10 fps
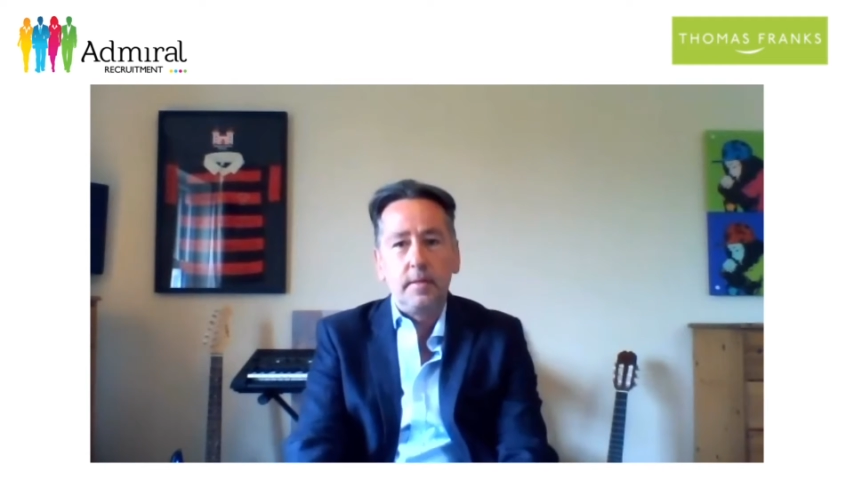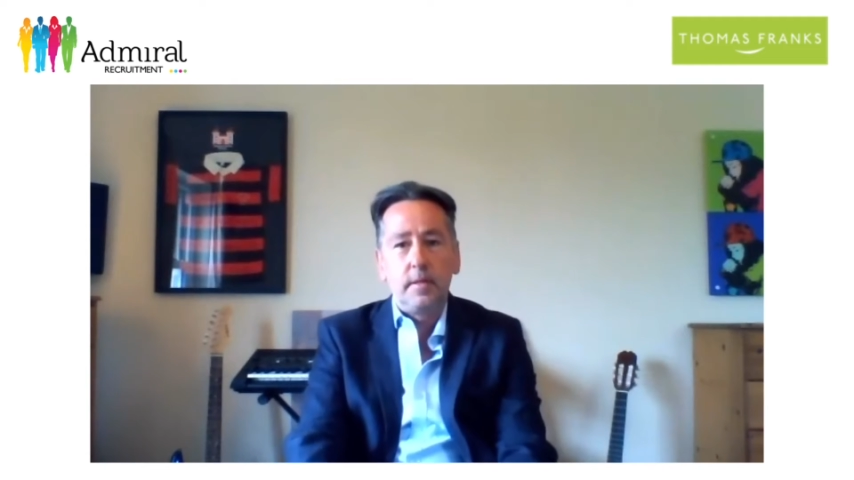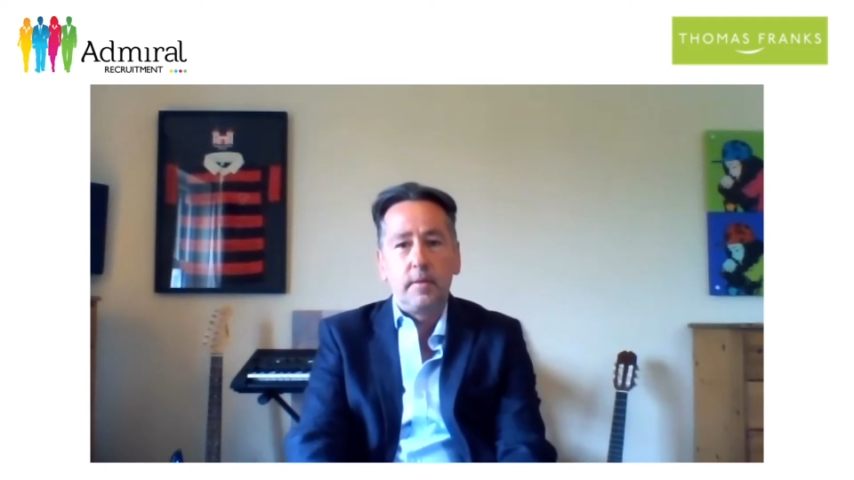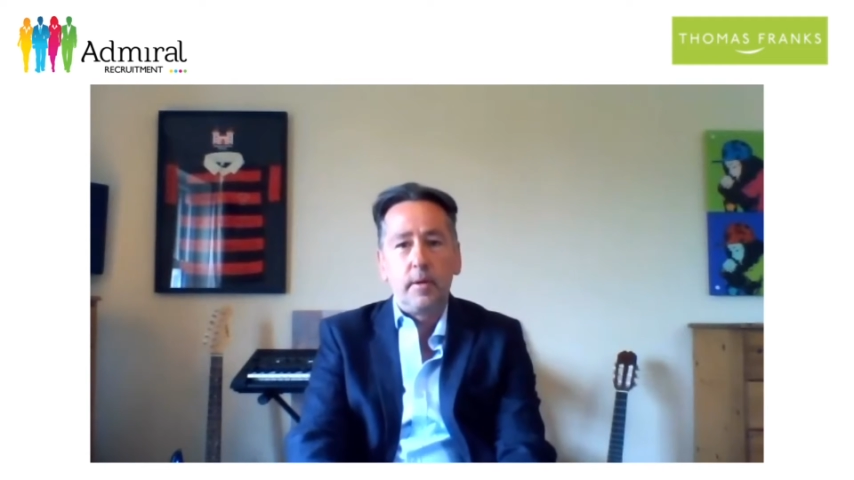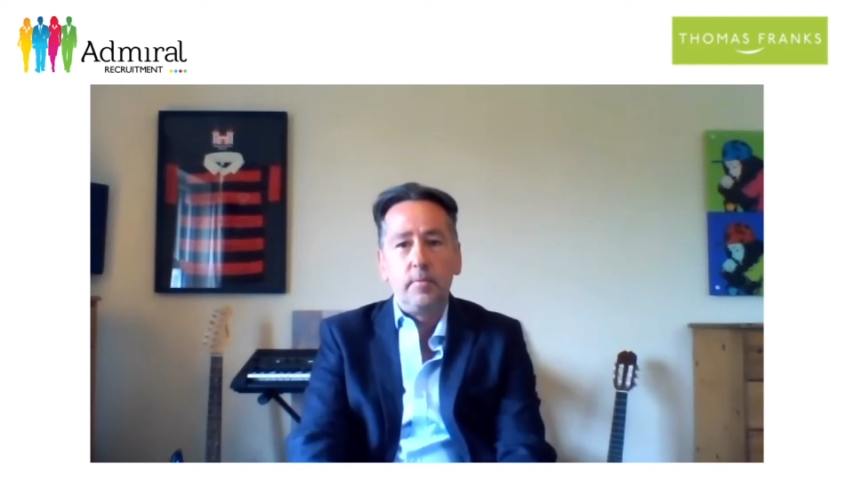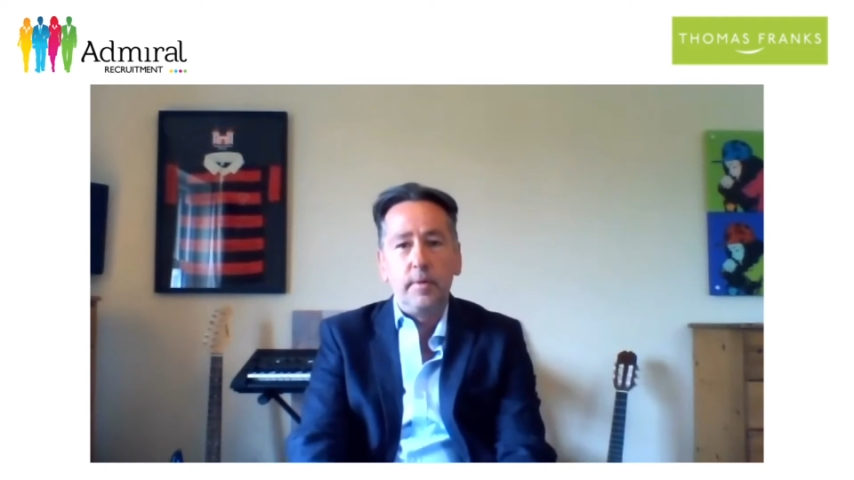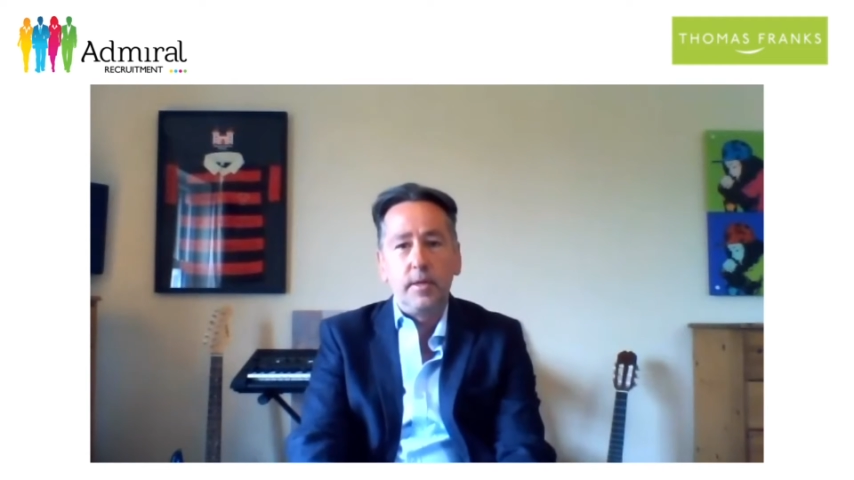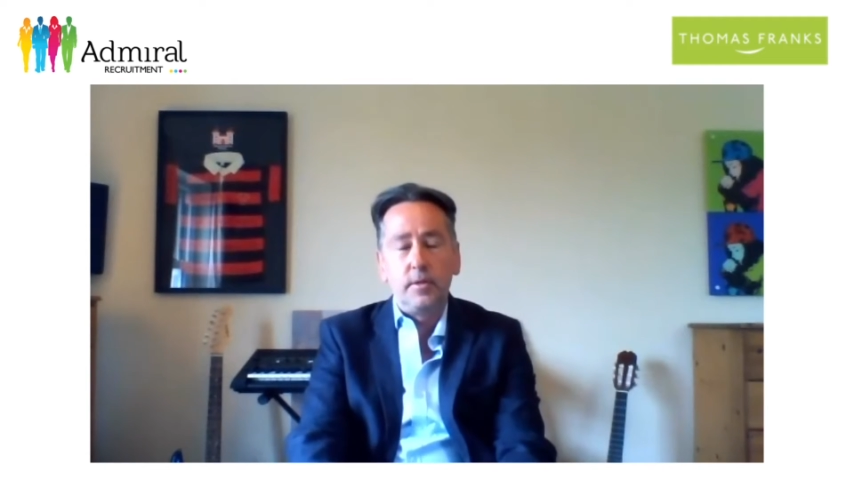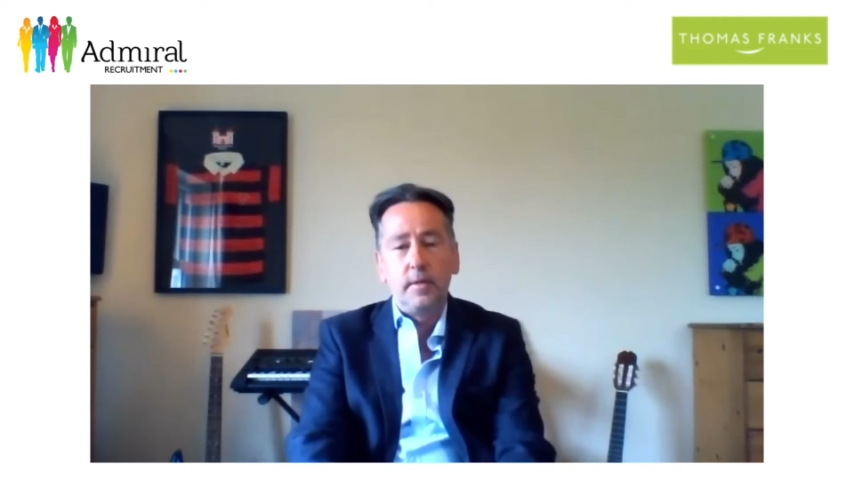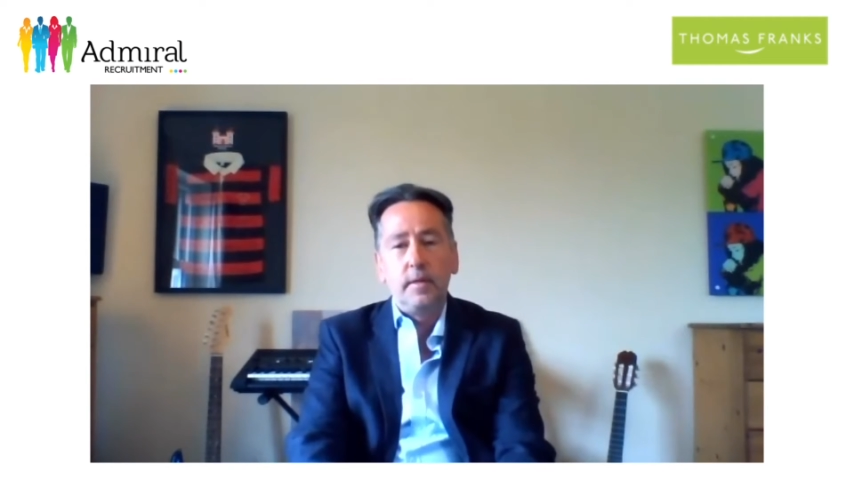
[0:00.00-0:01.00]
to their own
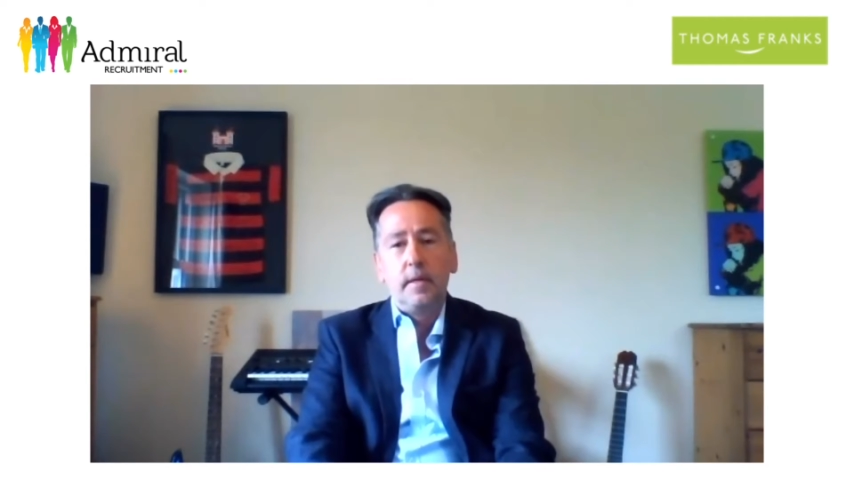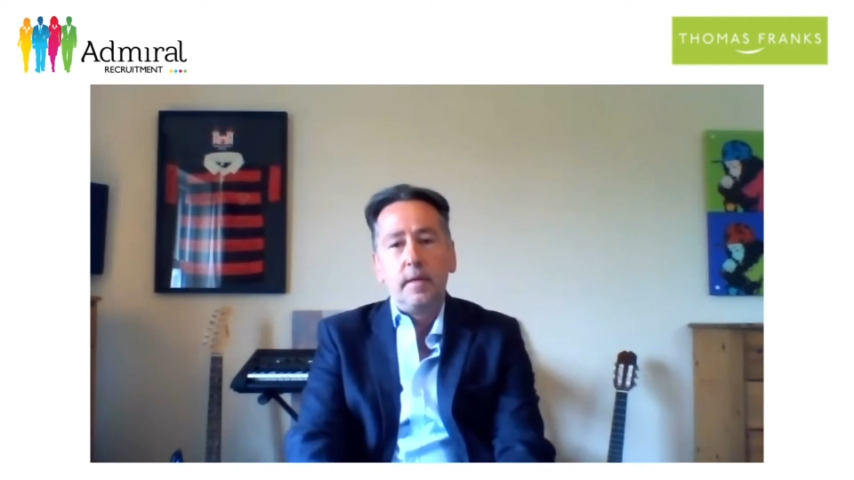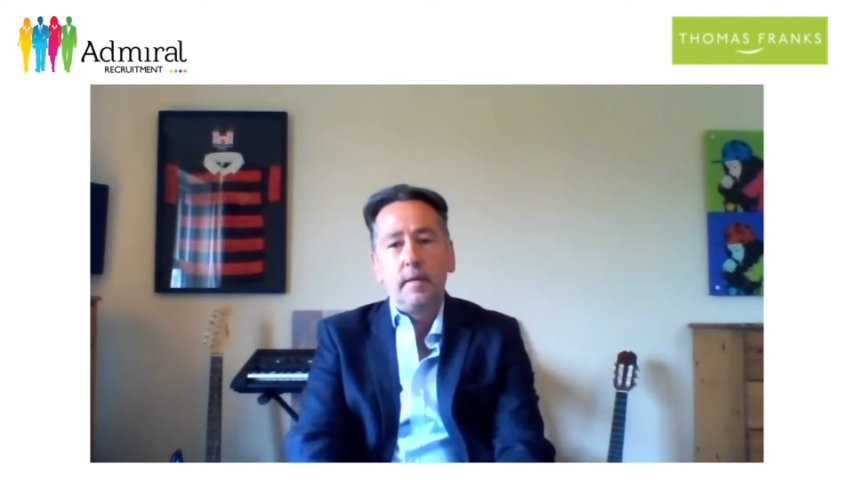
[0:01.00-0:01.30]
region